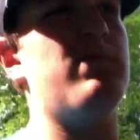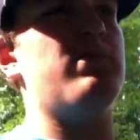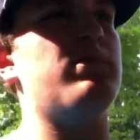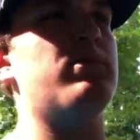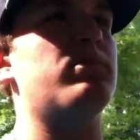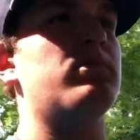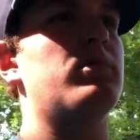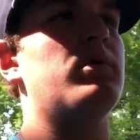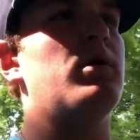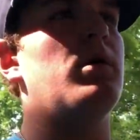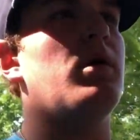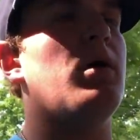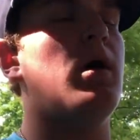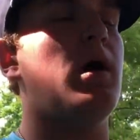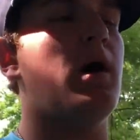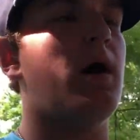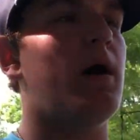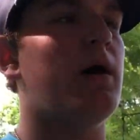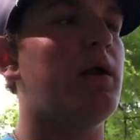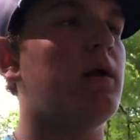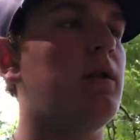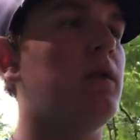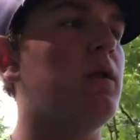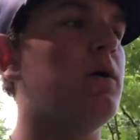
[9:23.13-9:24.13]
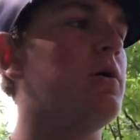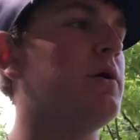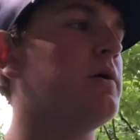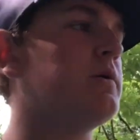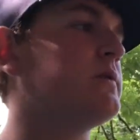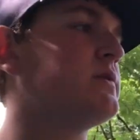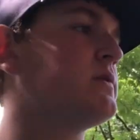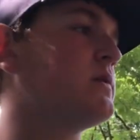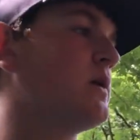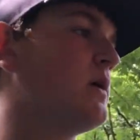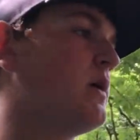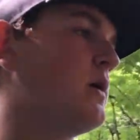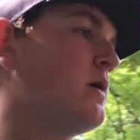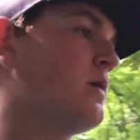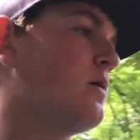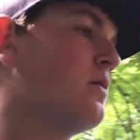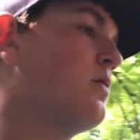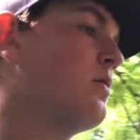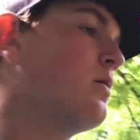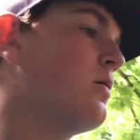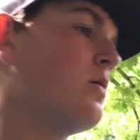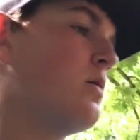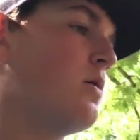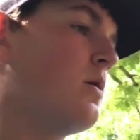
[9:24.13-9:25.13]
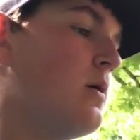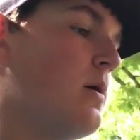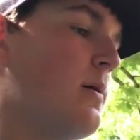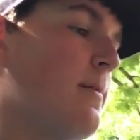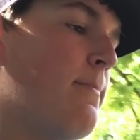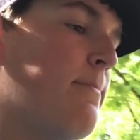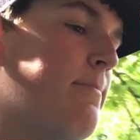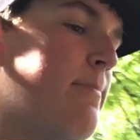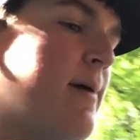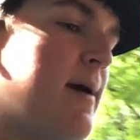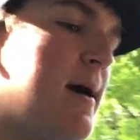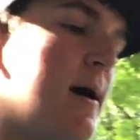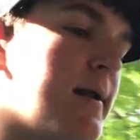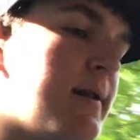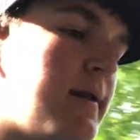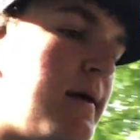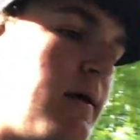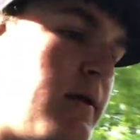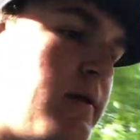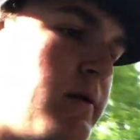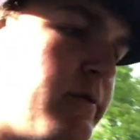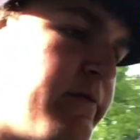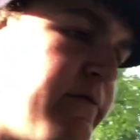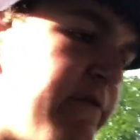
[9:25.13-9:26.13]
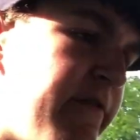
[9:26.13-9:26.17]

mm, I don't know, I'd say bad end